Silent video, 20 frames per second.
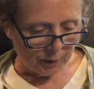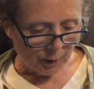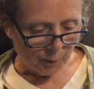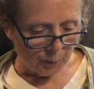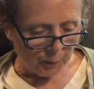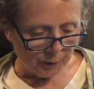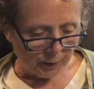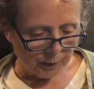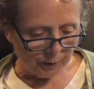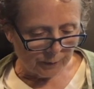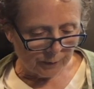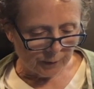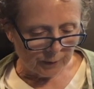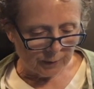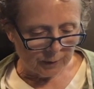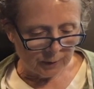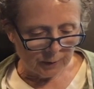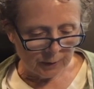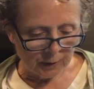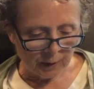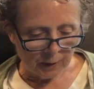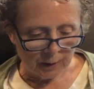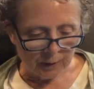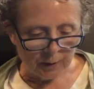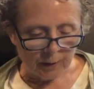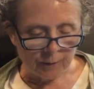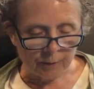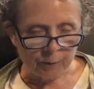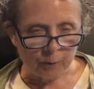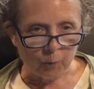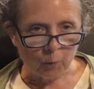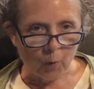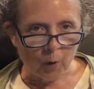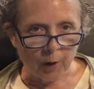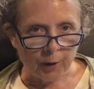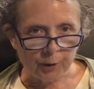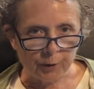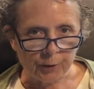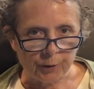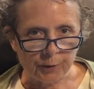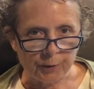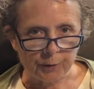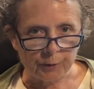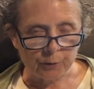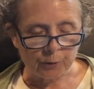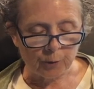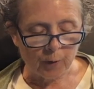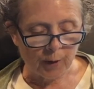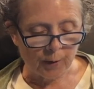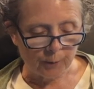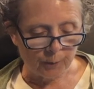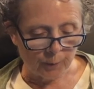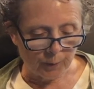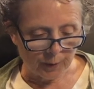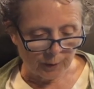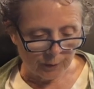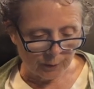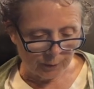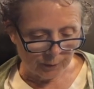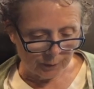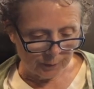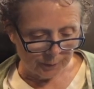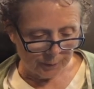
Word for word: because they didn't get enough water in dry weather.